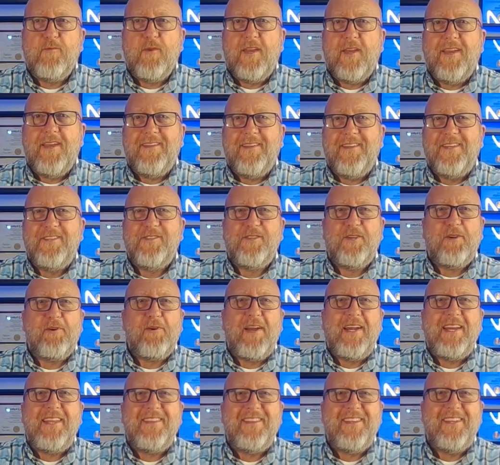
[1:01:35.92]
is there
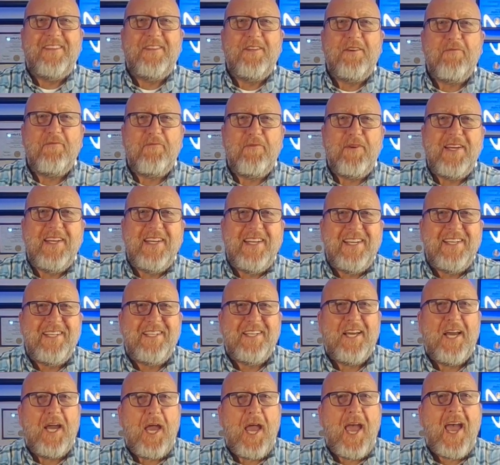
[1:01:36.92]
anything that we need
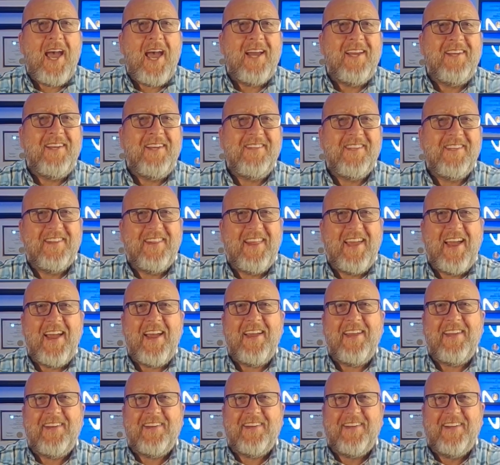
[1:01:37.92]
to add to
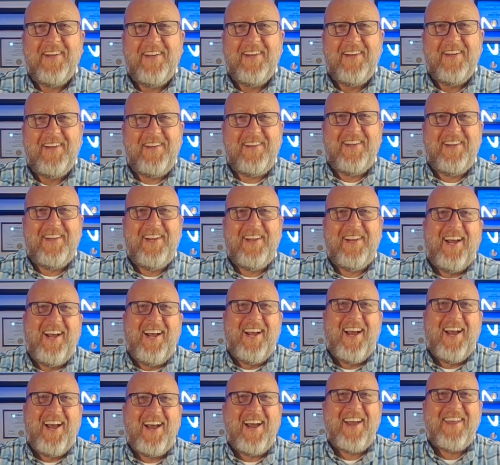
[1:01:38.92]
that?
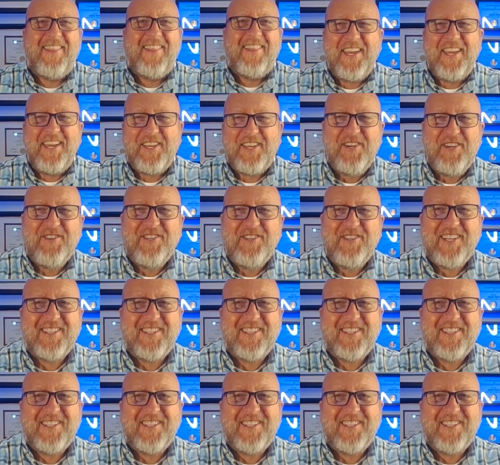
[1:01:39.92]
I think you did.